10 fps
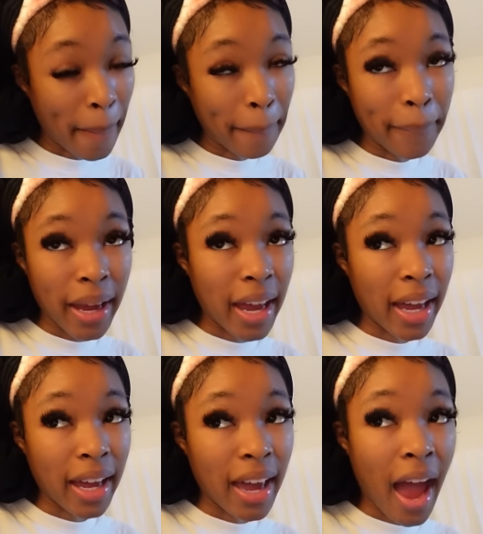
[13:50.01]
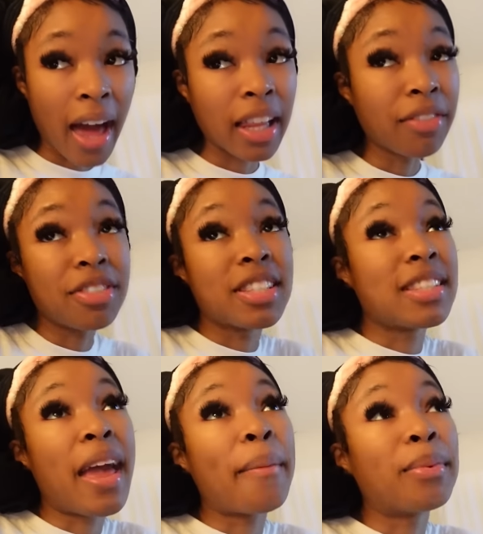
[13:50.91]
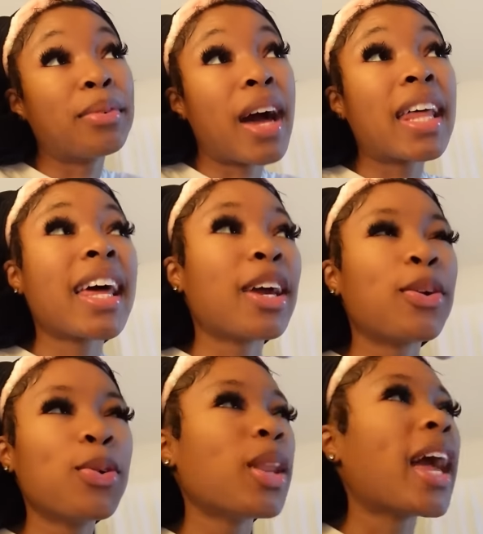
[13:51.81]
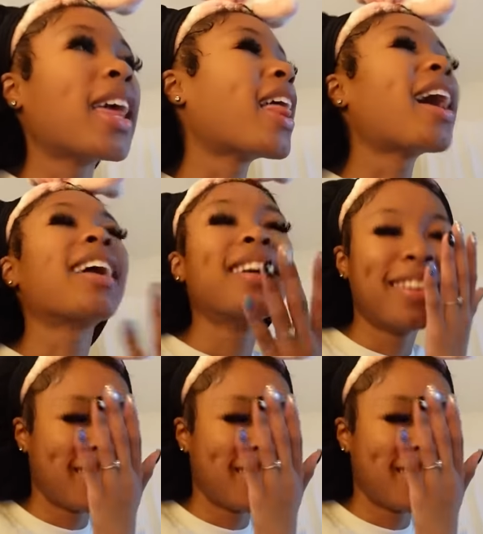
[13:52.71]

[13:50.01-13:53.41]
Bad. I love a Snapple. I like Kool Aid. Like,